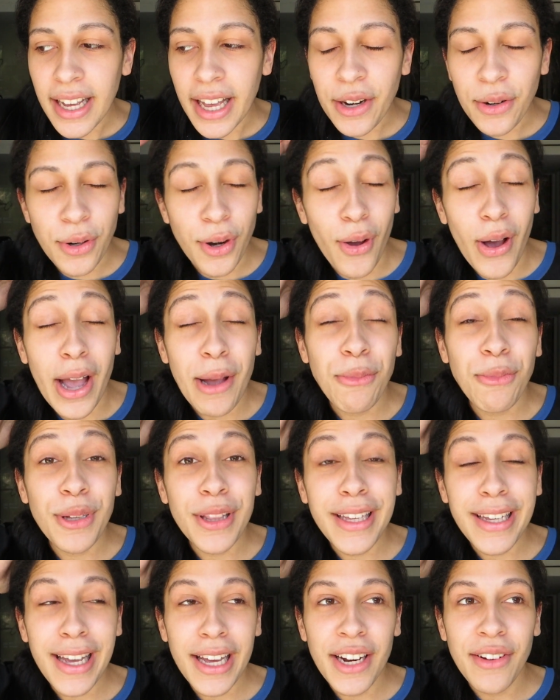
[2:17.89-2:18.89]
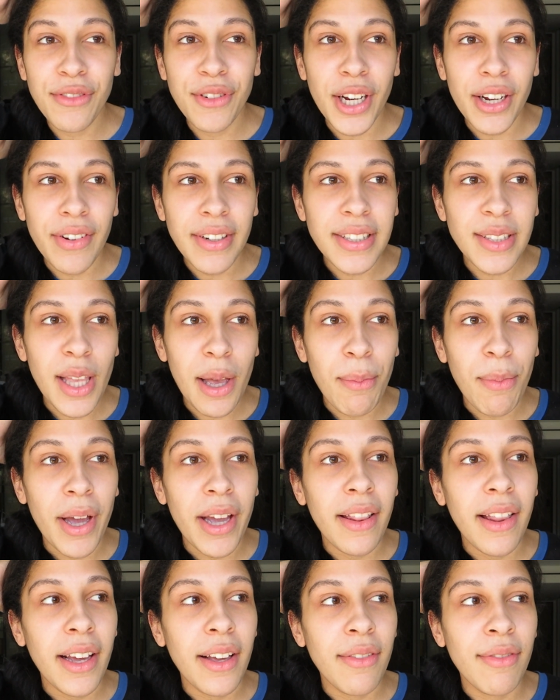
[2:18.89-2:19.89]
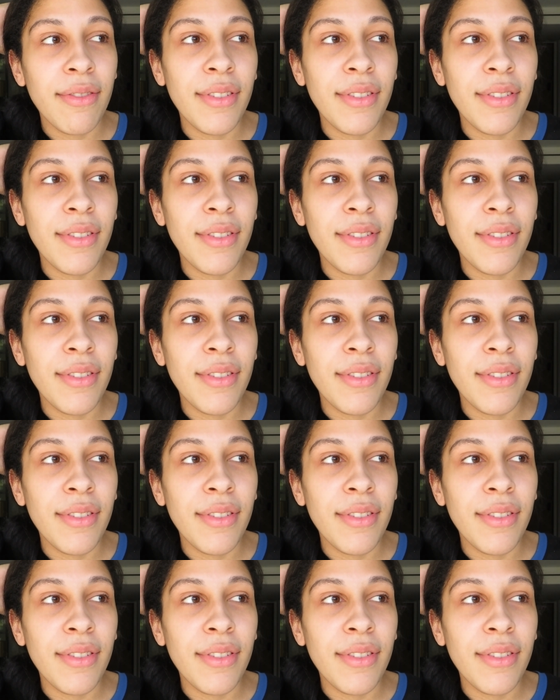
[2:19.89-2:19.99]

I don't know, I'm really kind of nervous that my like